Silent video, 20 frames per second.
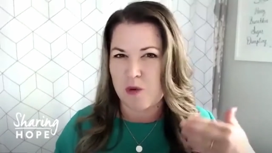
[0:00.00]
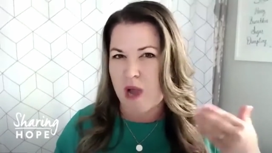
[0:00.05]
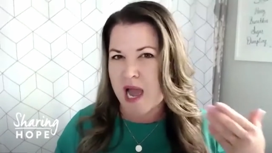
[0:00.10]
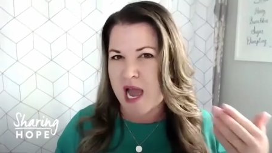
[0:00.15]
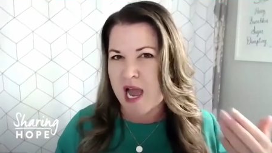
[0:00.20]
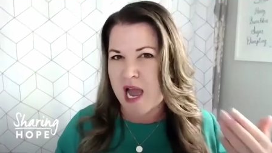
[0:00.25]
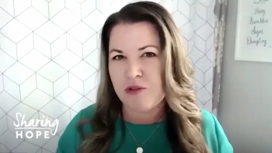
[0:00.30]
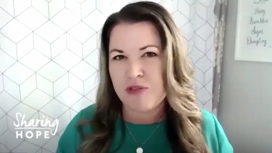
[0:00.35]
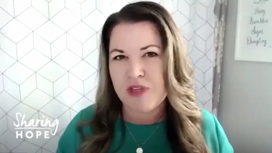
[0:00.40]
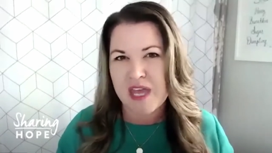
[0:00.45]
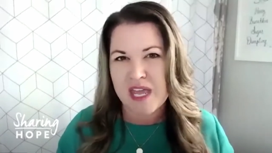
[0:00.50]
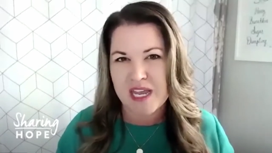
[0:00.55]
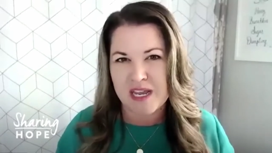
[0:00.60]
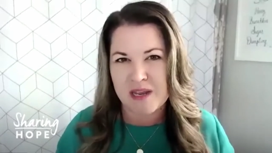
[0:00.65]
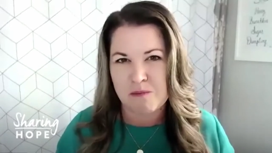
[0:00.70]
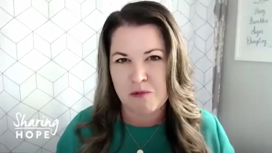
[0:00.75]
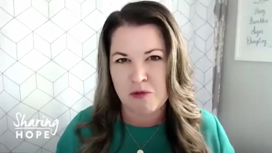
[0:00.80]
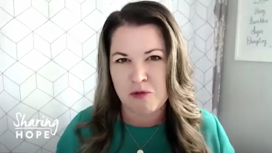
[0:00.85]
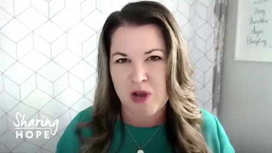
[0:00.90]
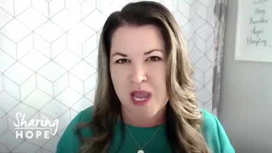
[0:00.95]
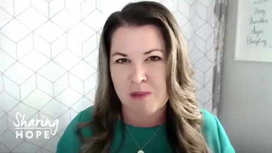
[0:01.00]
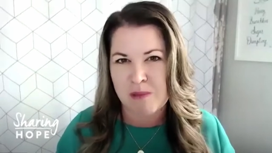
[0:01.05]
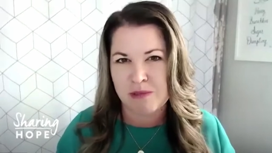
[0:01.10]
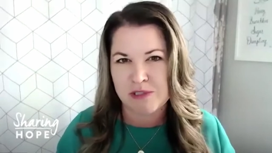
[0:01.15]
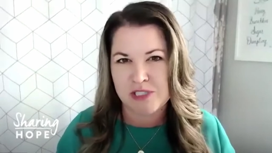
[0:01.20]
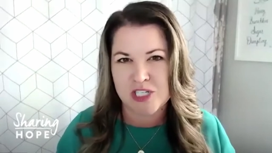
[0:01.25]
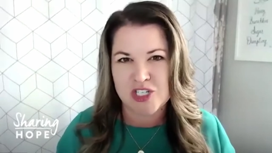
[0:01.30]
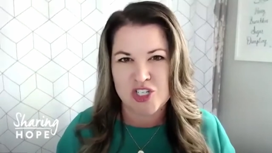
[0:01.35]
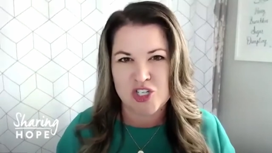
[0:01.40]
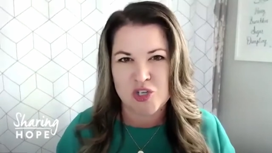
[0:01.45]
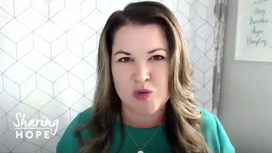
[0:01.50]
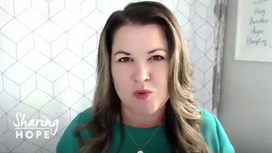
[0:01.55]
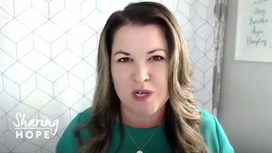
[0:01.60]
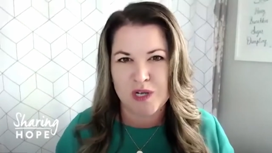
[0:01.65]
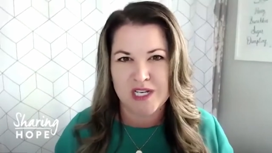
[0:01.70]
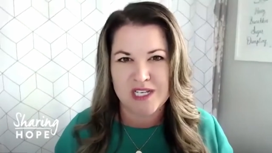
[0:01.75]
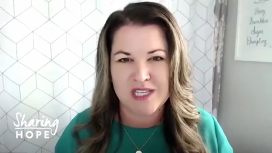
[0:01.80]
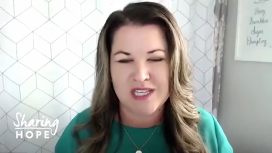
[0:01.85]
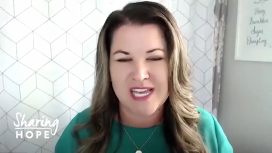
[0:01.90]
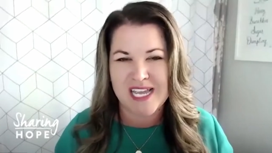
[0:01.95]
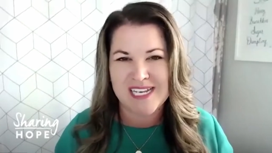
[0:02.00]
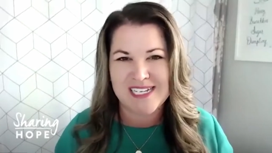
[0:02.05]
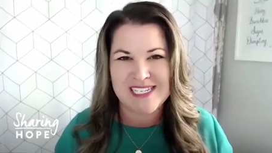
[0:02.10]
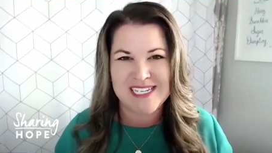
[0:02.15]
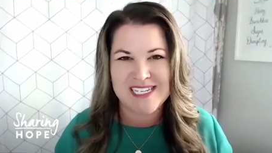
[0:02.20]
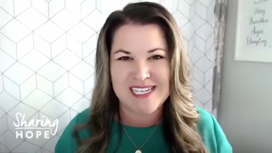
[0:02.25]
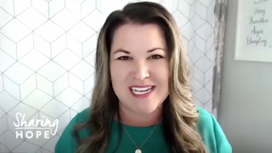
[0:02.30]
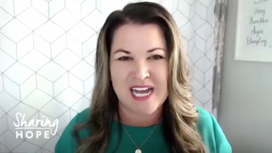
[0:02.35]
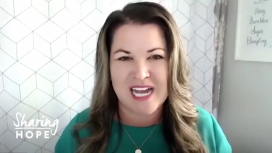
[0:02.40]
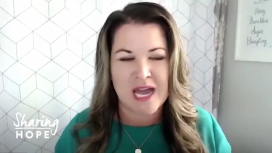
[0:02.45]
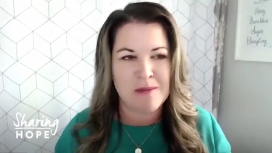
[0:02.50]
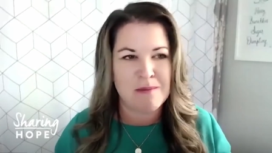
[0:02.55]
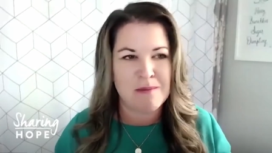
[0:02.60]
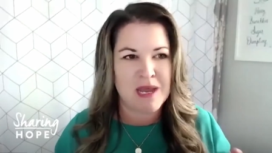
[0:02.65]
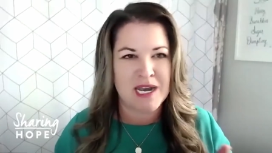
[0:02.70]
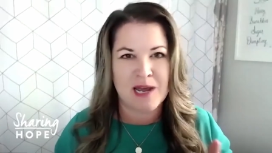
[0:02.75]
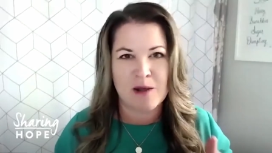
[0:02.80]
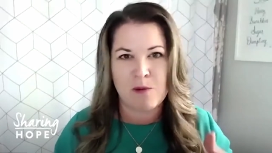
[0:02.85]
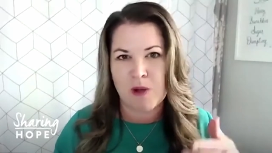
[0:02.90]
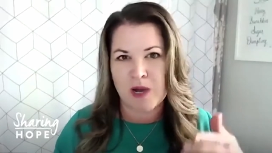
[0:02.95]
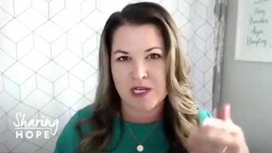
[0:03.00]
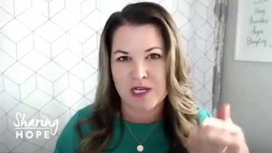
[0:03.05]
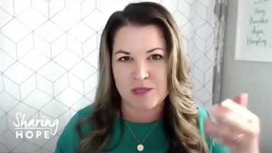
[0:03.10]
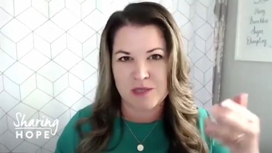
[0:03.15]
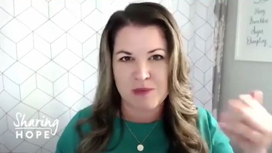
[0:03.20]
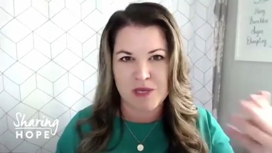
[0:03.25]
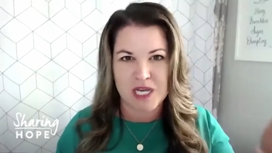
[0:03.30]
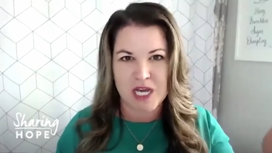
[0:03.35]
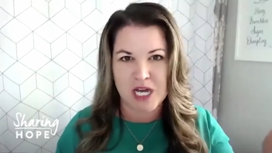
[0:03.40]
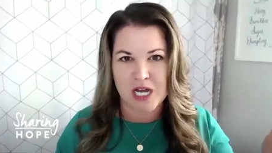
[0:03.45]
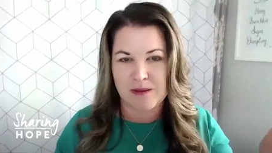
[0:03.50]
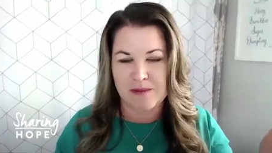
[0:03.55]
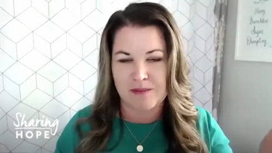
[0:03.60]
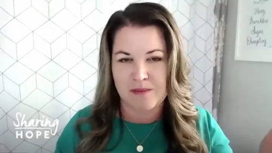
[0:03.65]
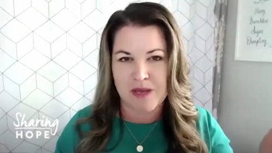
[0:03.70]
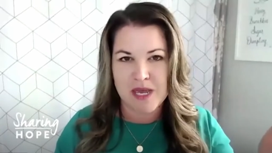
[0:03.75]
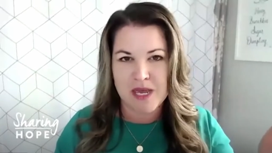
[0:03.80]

how they were able to do what they did. I may not want to become